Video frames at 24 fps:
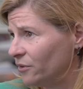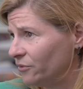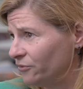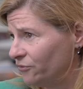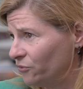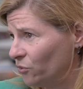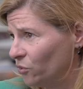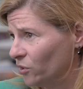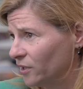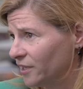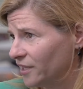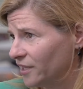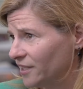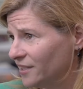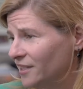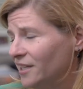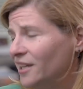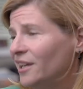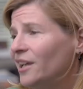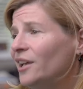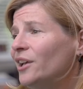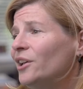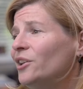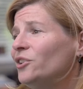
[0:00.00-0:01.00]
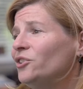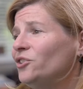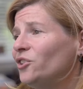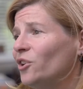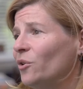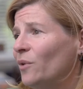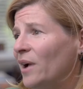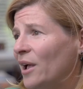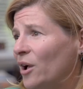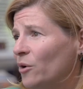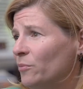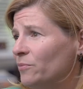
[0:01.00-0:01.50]
afford it. So
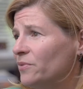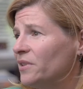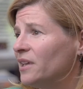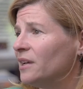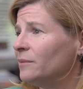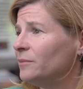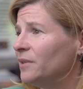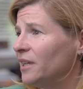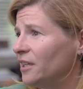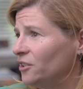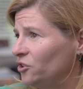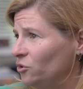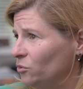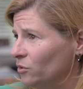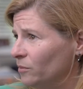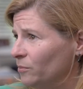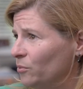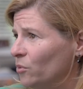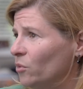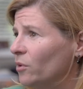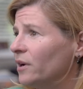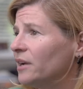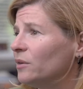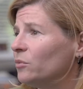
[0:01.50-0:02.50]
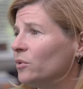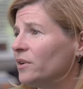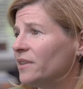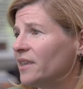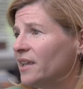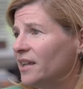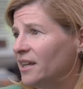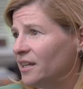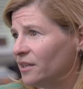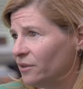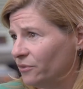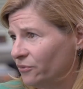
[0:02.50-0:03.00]
help them get to a point where they
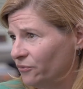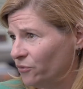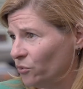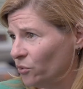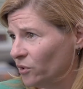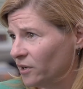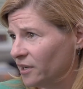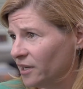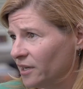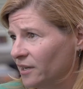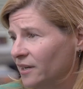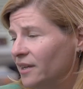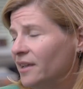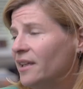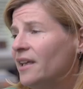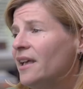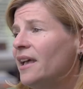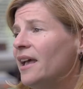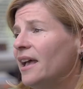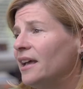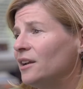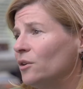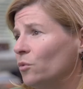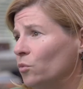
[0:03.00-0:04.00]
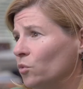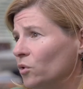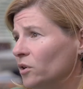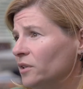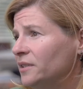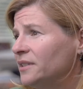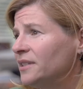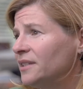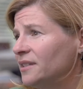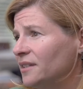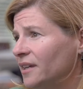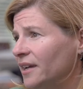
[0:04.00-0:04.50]
can afford it. And a
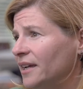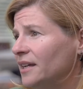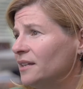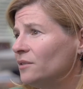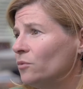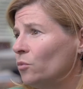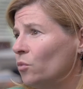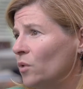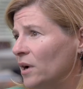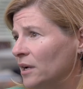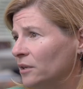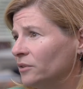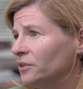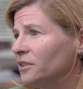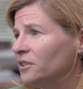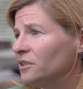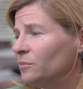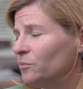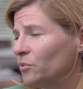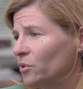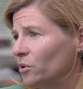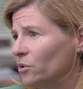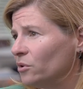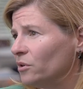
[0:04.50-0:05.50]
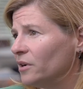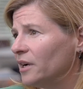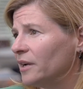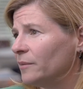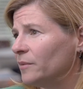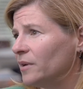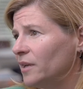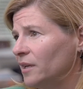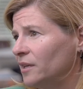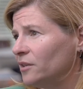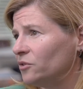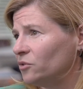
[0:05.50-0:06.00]
worksite wellness program
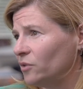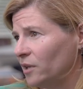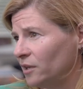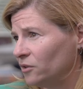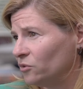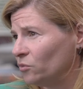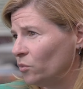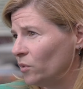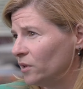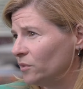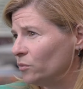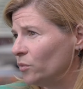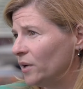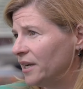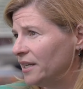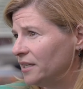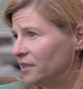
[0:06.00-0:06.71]
is one way